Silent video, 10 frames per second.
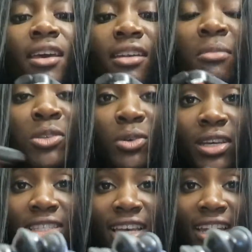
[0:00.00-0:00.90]
and I'm so
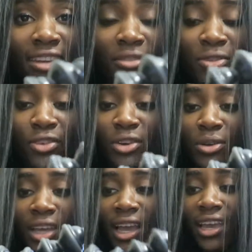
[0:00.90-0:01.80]
excited, for real.
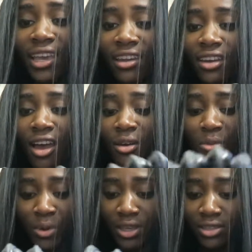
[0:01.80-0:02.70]
Like, I
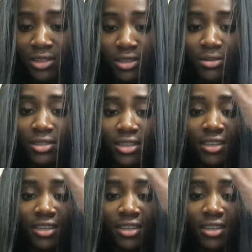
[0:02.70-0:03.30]
cannot wait to use